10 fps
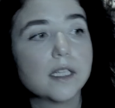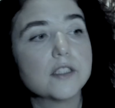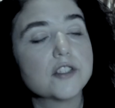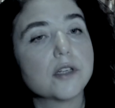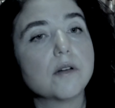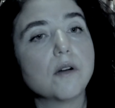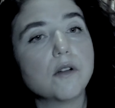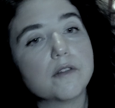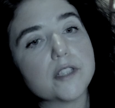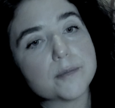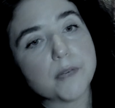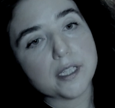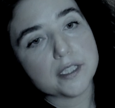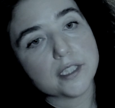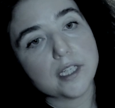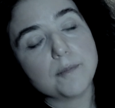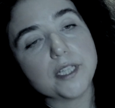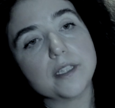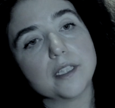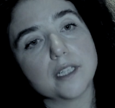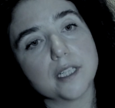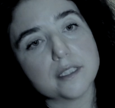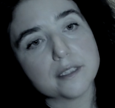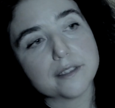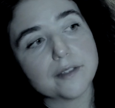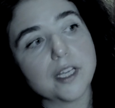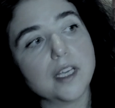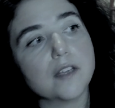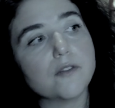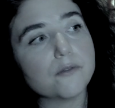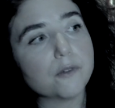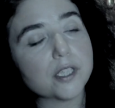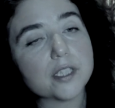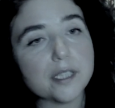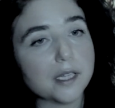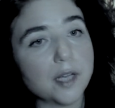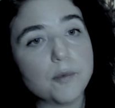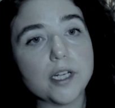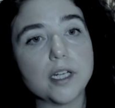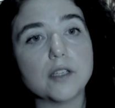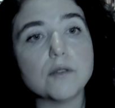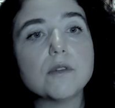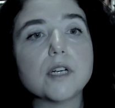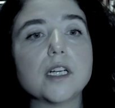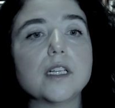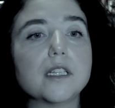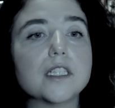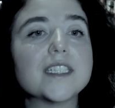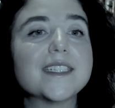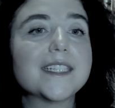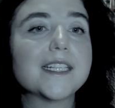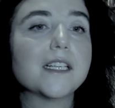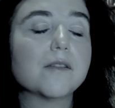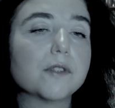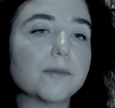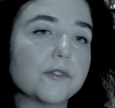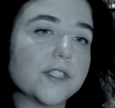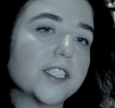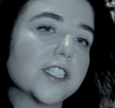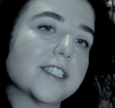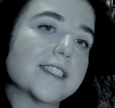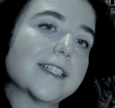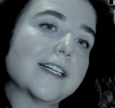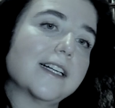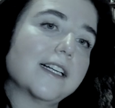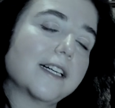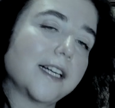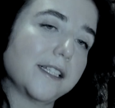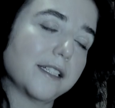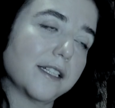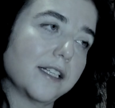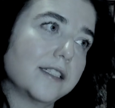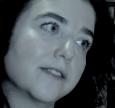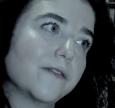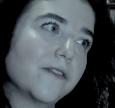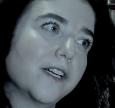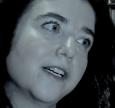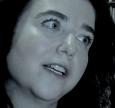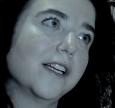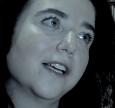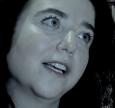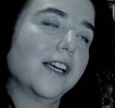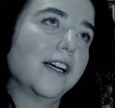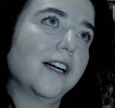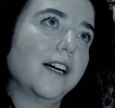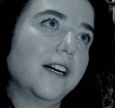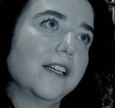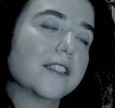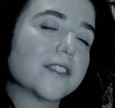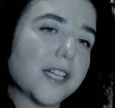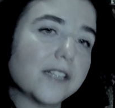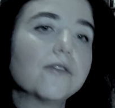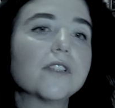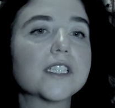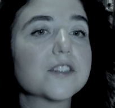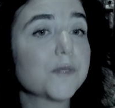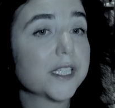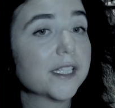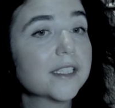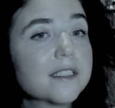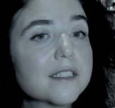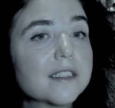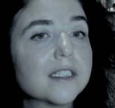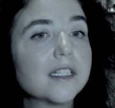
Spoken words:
so all of these marks are being erased. If you work in the library, you can see what musicians write. It's very insightful experience,